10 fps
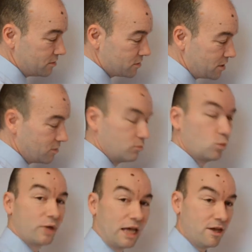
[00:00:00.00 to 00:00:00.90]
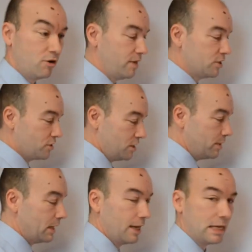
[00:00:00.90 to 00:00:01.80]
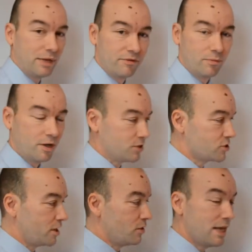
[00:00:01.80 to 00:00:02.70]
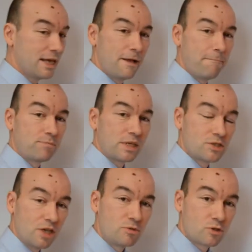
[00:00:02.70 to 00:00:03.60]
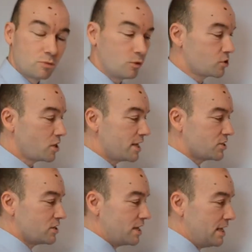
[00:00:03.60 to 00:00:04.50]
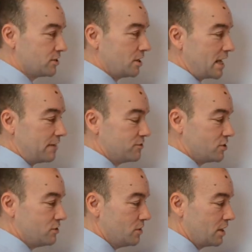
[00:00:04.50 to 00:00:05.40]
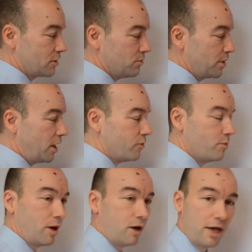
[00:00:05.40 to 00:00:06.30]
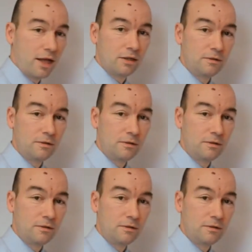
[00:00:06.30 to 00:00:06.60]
So we'll get there eventually, a bit late, but never mind. So in terms of small sites, it's going to have to comply with Part L,